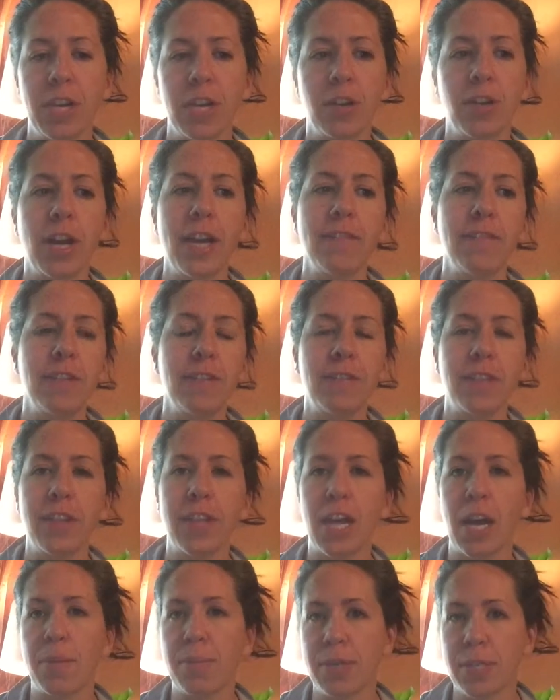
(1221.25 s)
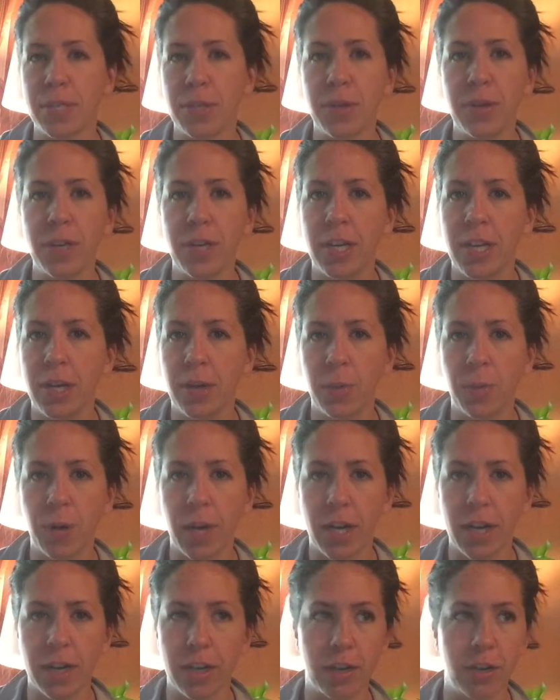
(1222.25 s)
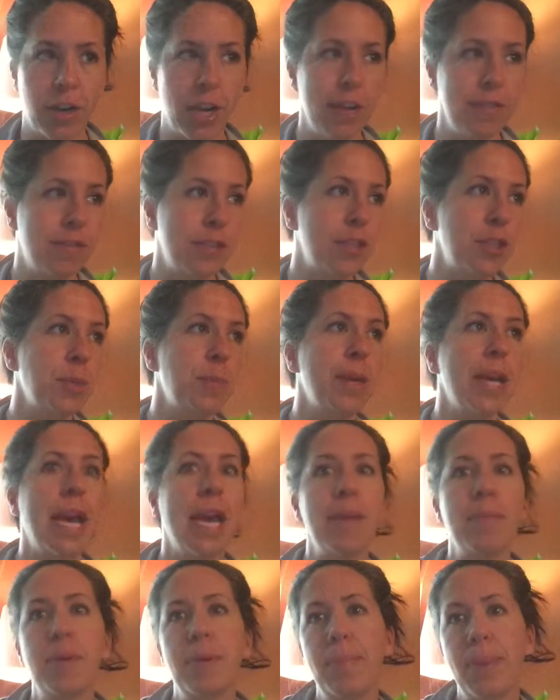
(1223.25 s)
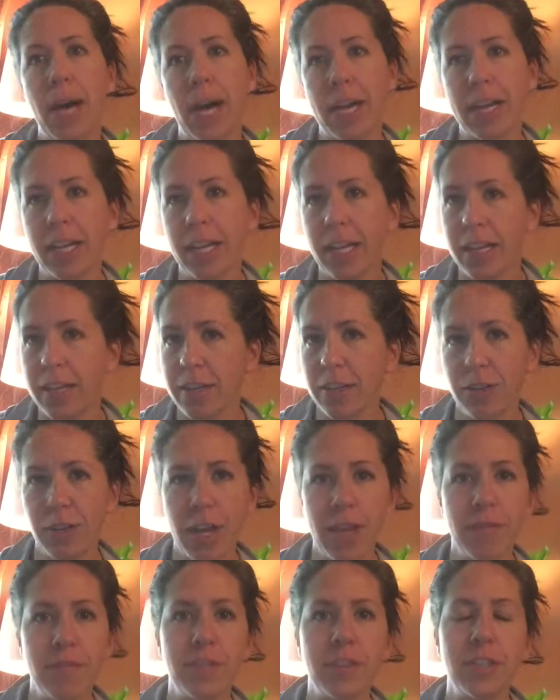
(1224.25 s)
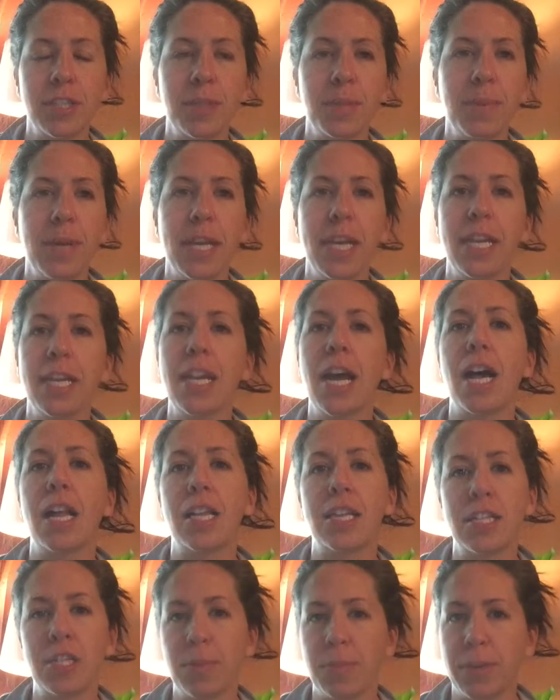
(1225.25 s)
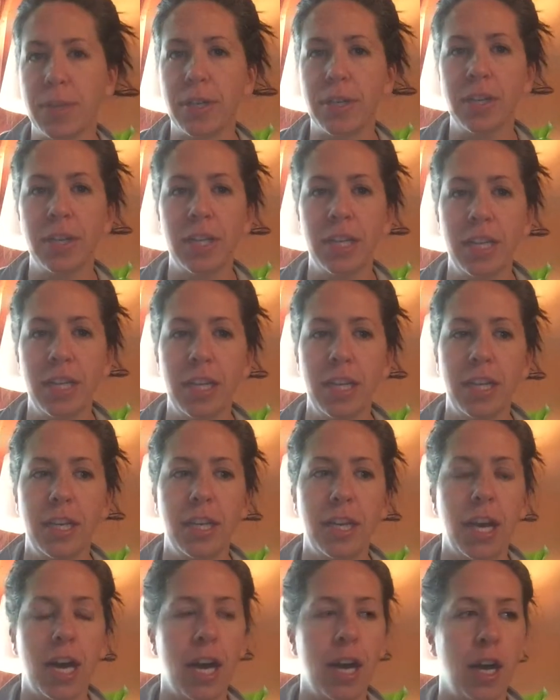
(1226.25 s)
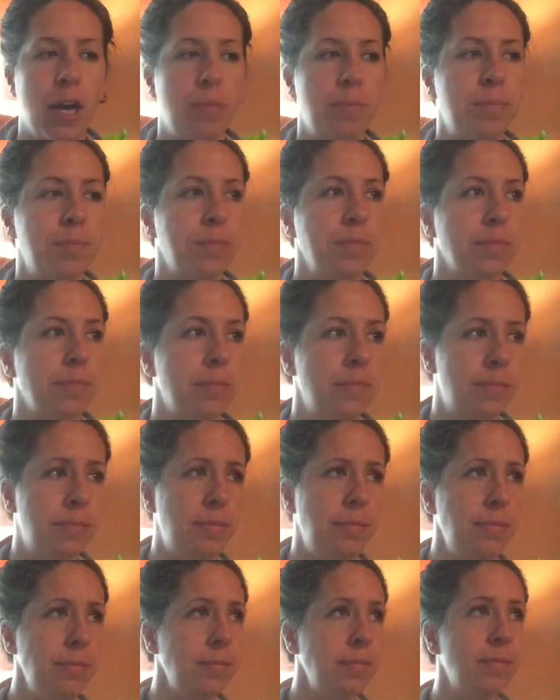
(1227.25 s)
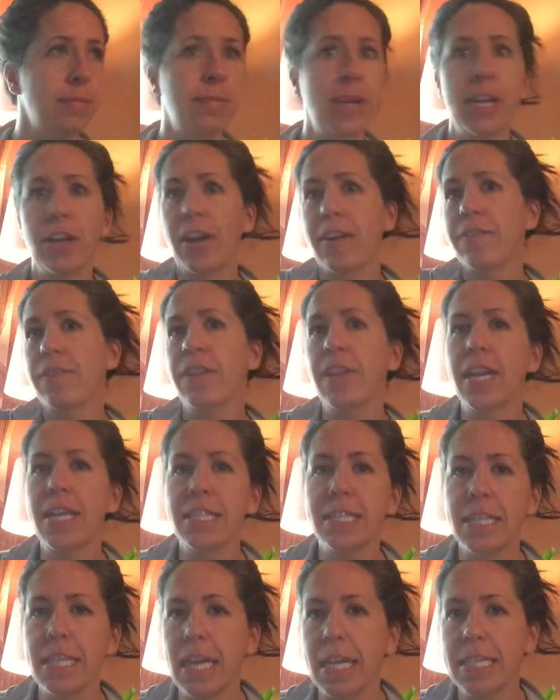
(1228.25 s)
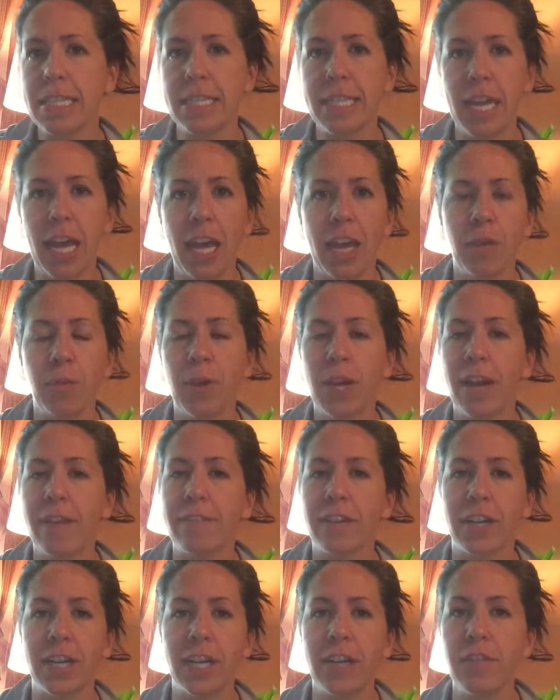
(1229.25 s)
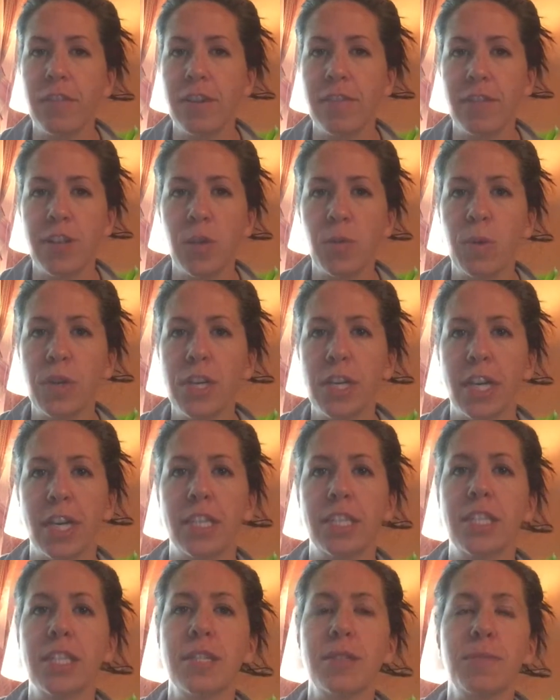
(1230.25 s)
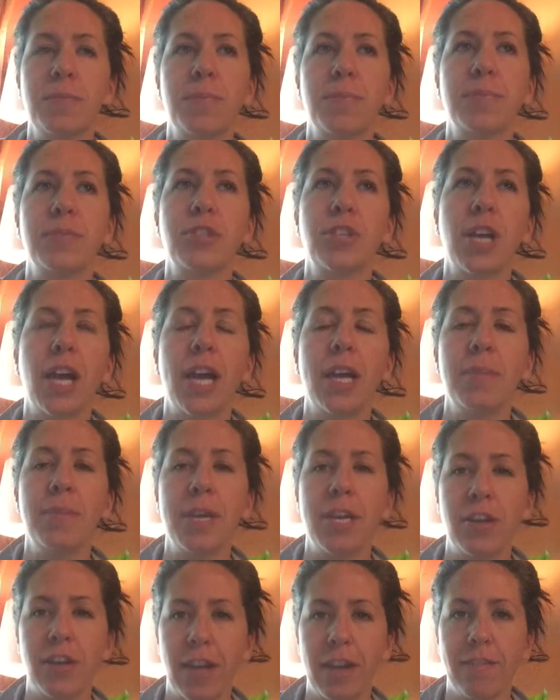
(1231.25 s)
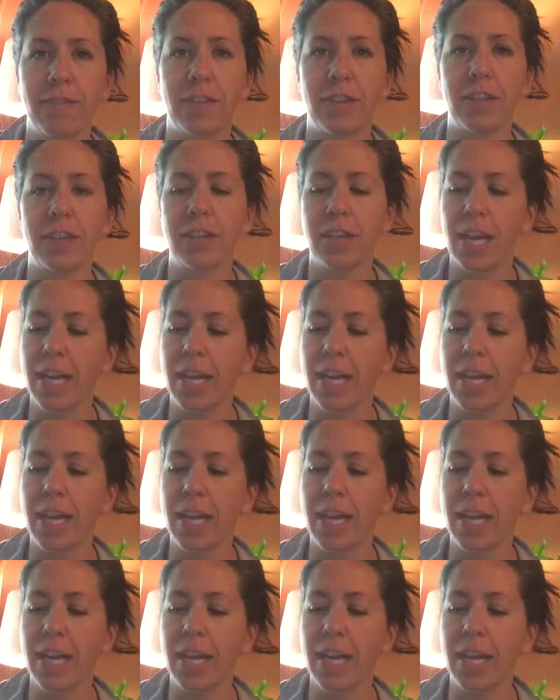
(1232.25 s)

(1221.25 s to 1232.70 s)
Grateful for the opportunity to work. Grateful to be able-bodied. Grateful to be knowledgeable. Be grateful that it's a nice day, whatever. Even if you're working, just try to be grateful.